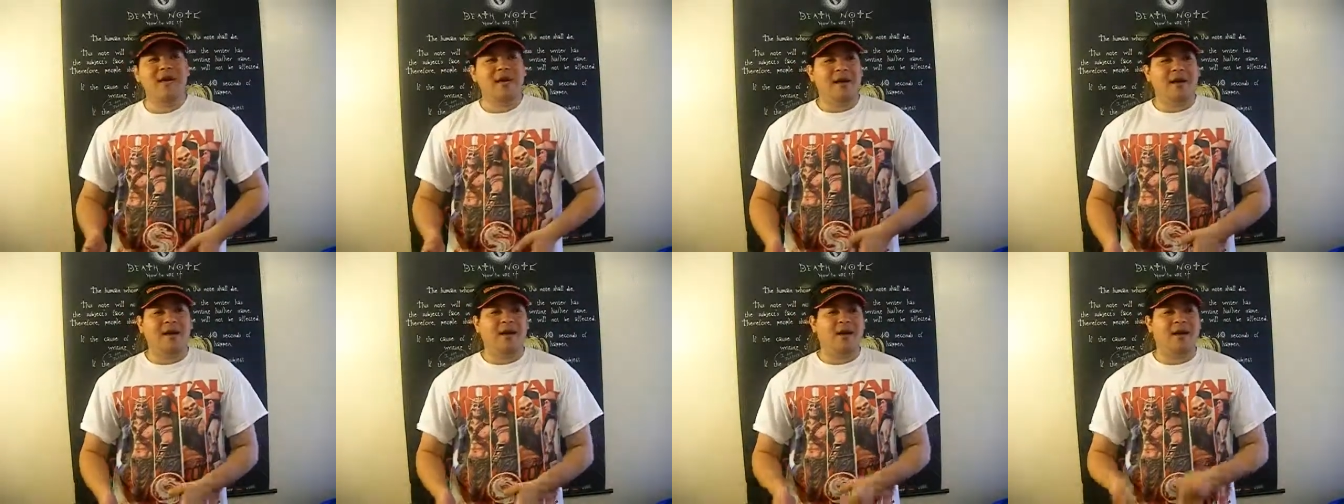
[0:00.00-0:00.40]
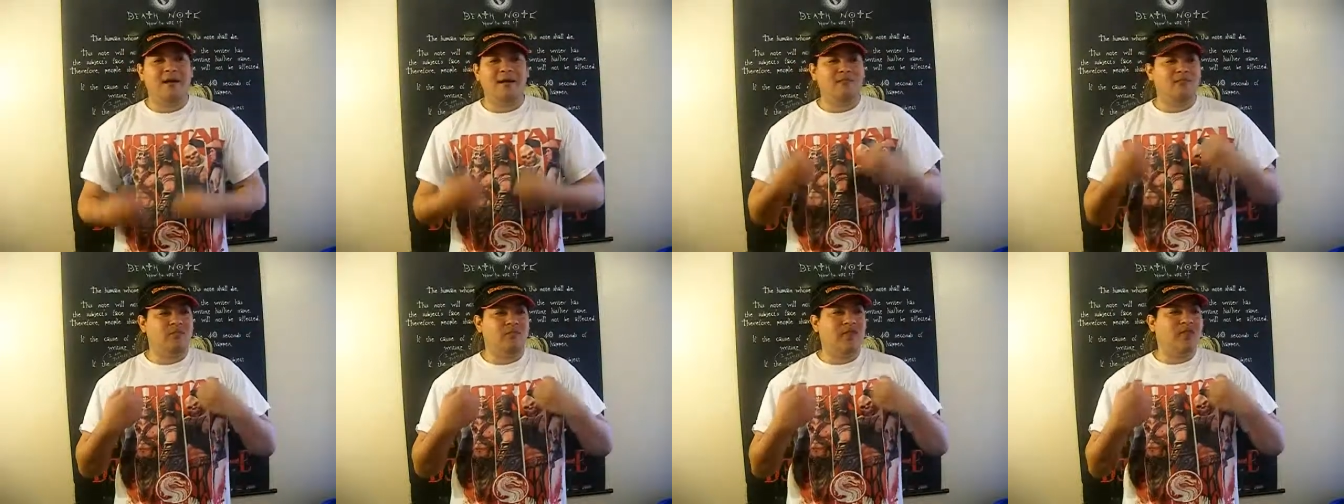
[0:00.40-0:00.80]

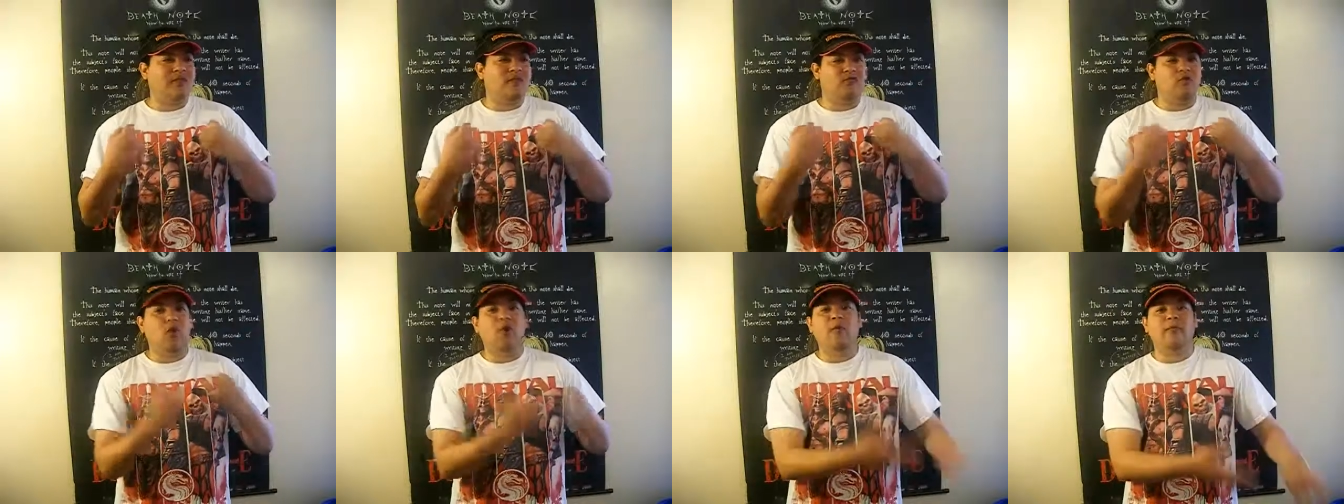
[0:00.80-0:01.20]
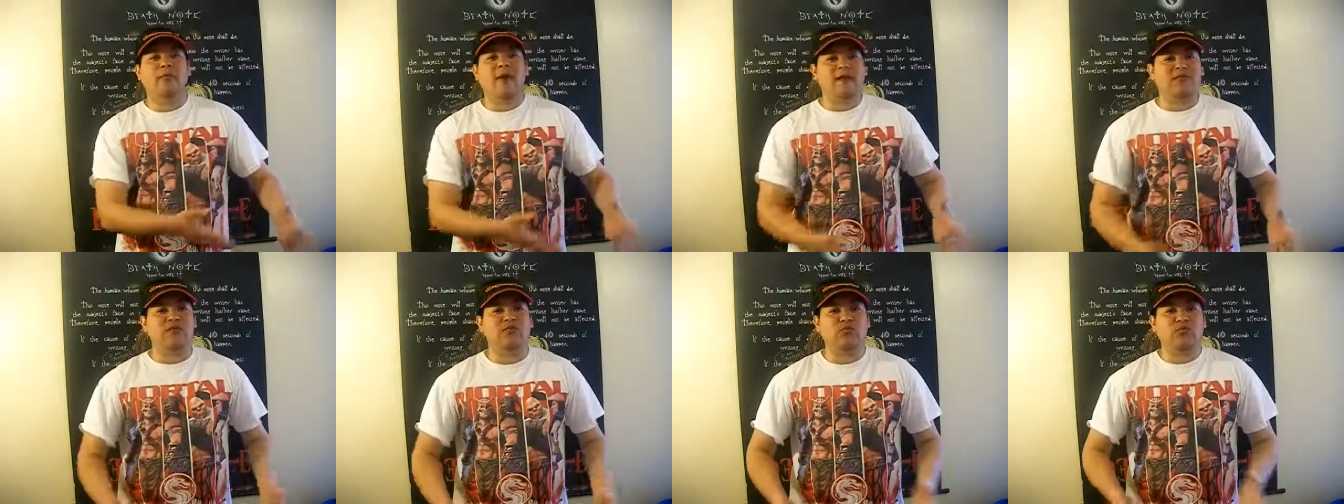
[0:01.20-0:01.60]
Um, Grover
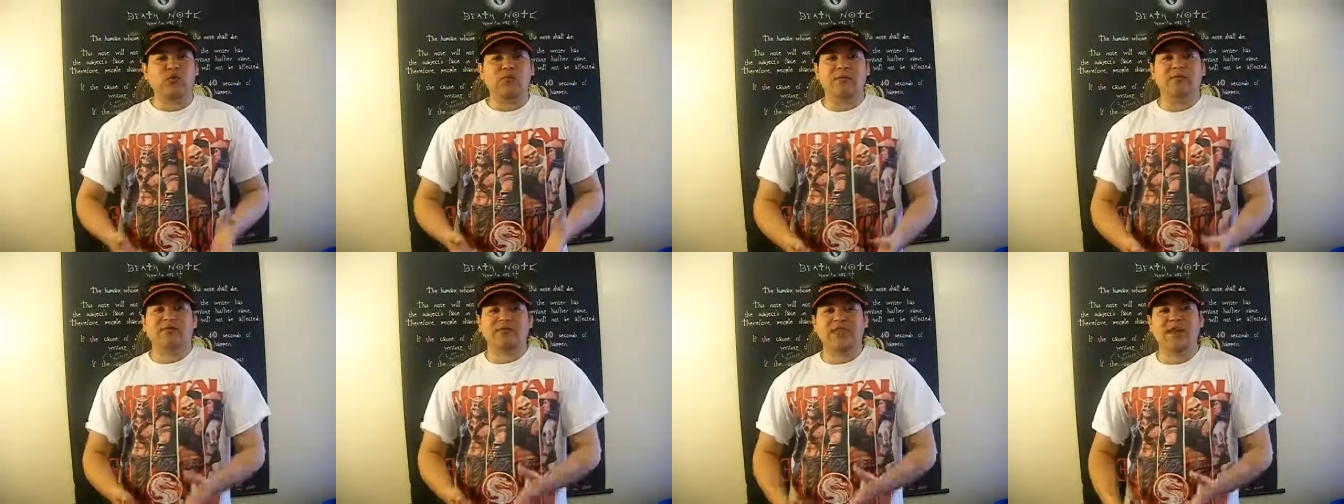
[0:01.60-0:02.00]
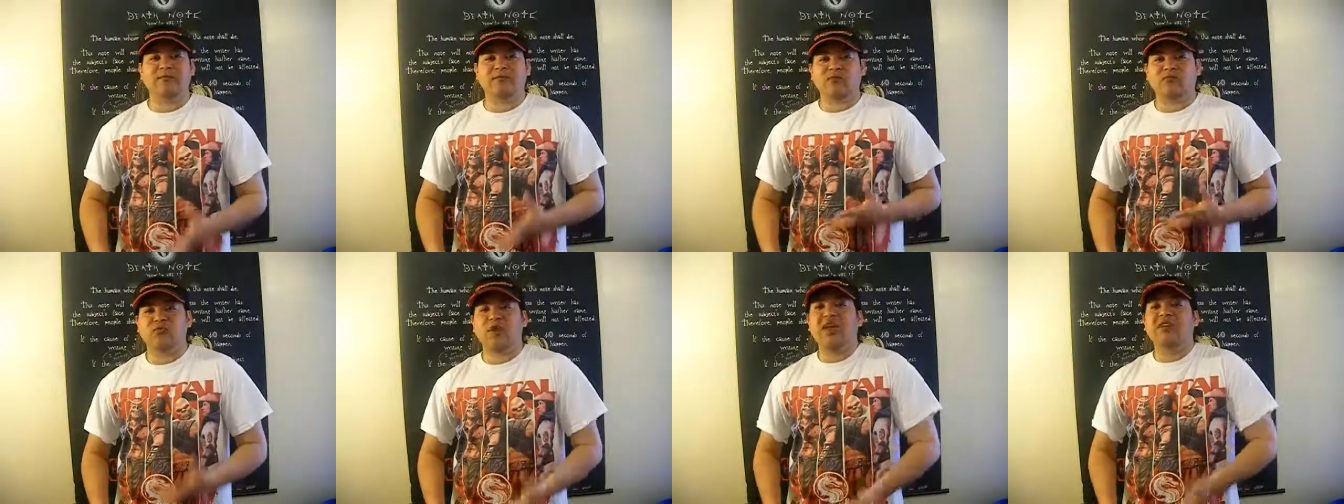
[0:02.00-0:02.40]
had to prove
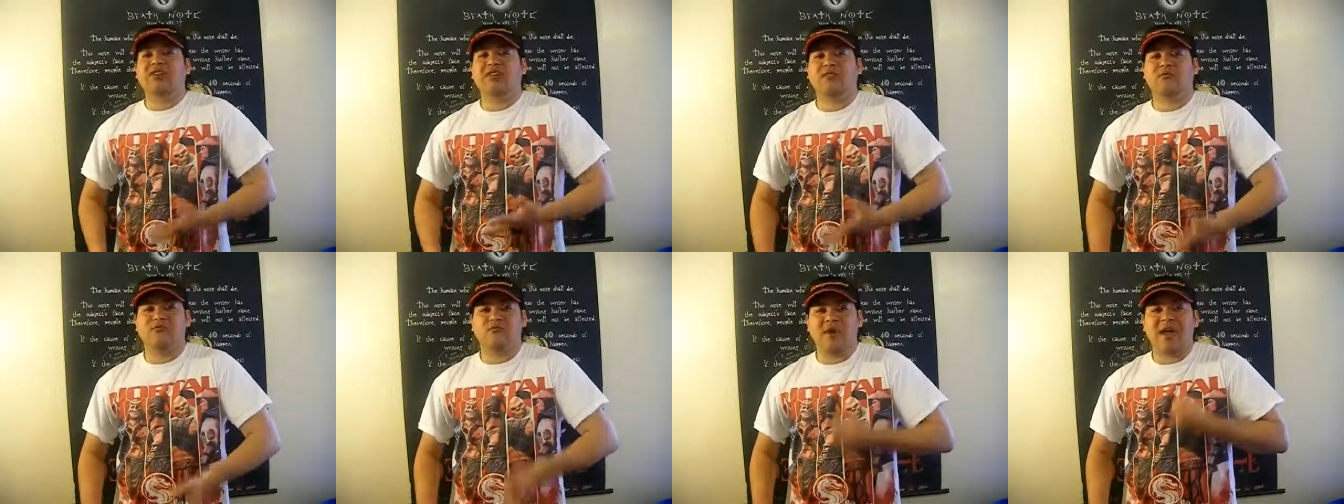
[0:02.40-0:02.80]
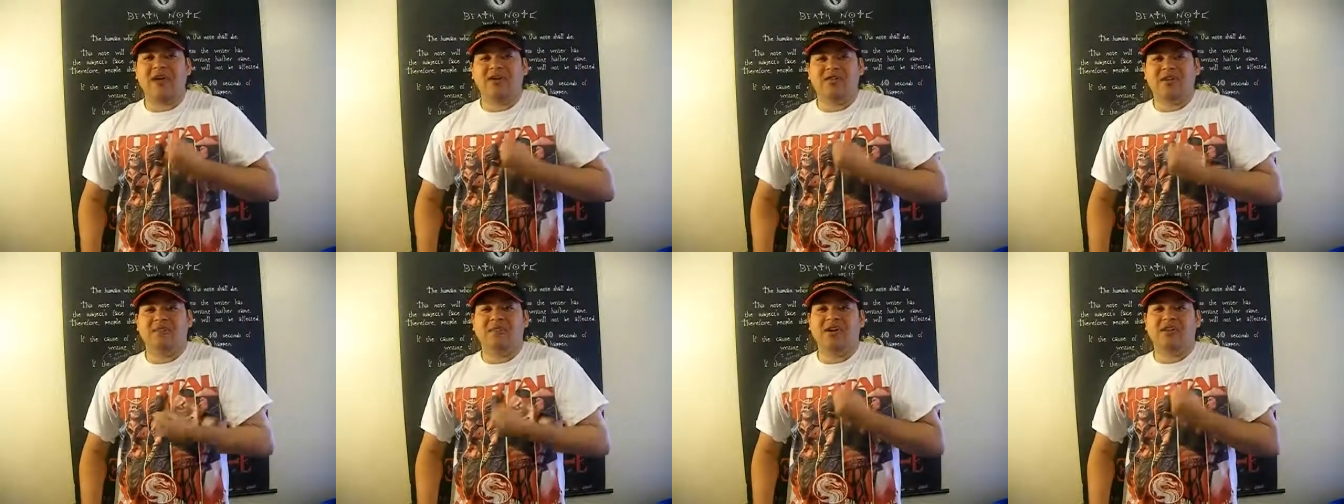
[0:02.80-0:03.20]
himself to raise in the
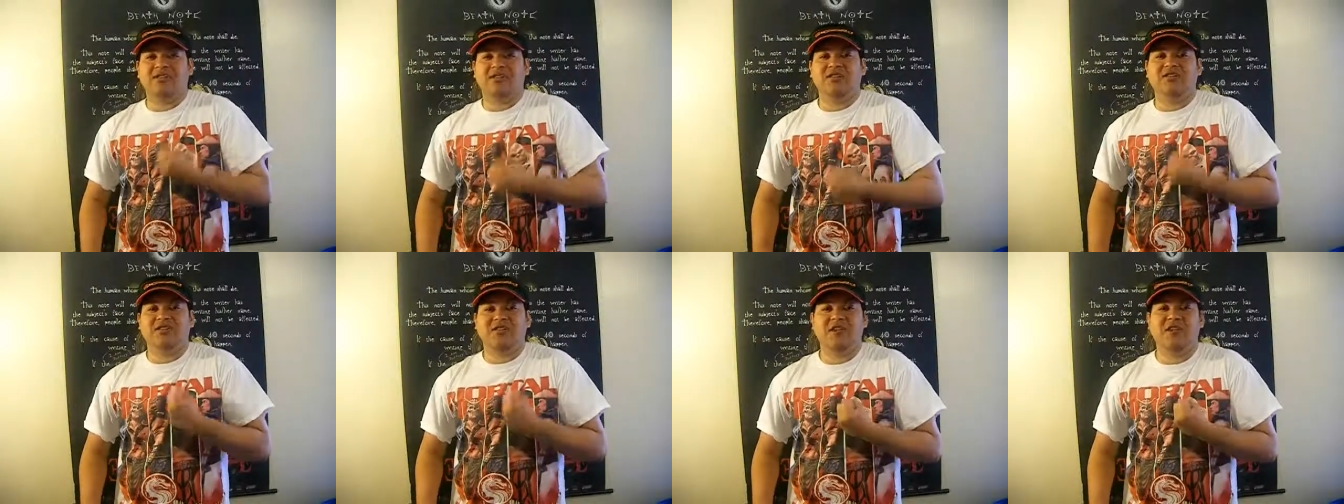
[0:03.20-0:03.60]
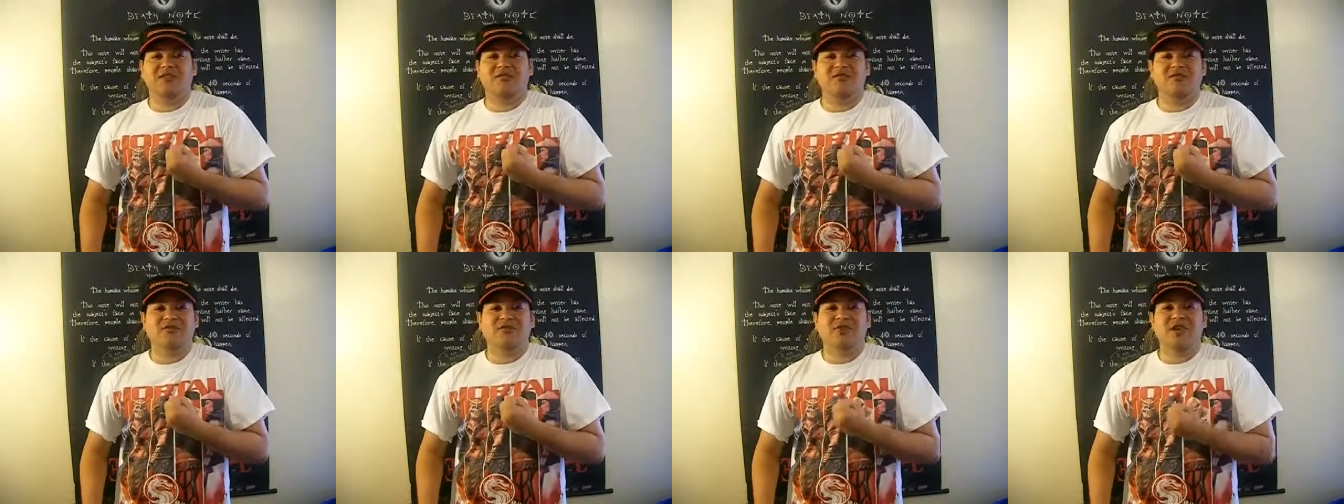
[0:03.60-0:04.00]
ranks amongst the
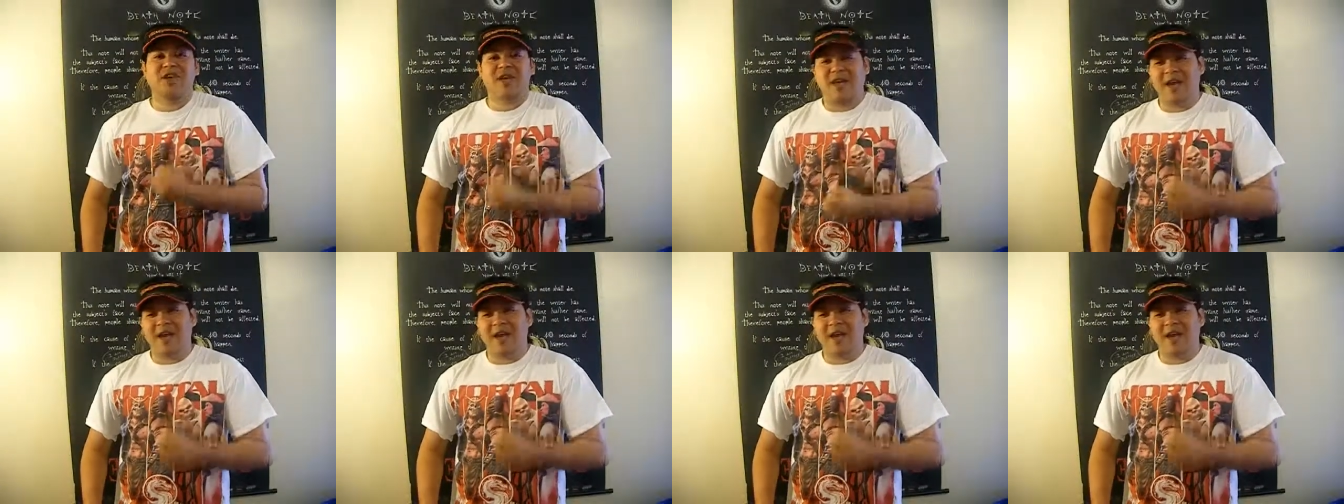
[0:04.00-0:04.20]
satyrs